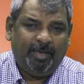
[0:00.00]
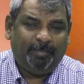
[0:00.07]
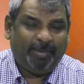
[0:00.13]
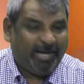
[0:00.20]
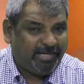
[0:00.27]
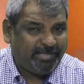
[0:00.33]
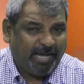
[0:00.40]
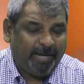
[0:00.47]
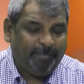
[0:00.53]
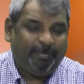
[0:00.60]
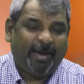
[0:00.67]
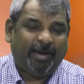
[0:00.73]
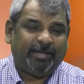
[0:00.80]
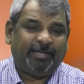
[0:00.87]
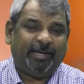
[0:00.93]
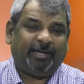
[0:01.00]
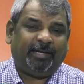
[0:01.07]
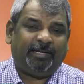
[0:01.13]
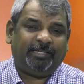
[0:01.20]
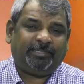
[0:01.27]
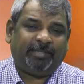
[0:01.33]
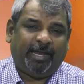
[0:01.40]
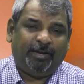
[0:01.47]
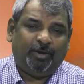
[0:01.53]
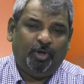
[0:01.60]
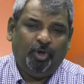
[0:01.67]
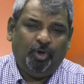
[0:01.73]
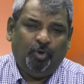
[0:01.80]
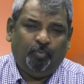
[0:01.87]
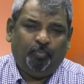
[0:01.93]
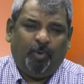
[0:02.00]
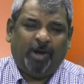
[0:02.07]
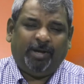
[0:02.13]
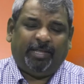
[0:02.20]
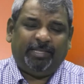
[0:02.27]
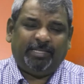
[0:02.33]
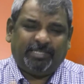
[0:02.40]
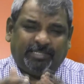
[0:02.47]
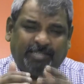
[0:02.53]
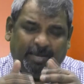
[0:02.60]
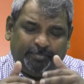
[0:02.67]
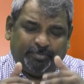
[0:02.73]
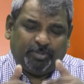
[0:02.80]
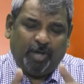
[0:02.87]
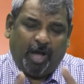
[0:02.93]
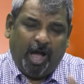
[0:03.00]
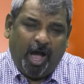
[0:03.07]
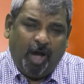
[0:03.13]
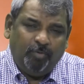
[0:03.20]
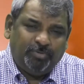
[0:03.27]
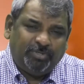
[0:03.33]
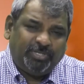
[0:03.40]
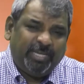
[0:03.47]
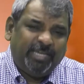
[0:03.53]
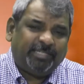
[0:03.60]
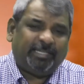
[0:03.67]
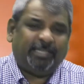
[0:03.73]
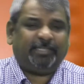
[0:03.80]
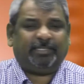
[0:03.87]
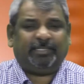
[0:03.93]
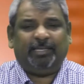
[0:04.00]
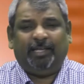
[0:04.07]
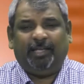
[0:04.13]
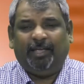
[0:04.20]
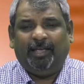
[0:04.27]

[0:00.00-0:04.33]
But let's unpack it and understand what are the steps, how Jesus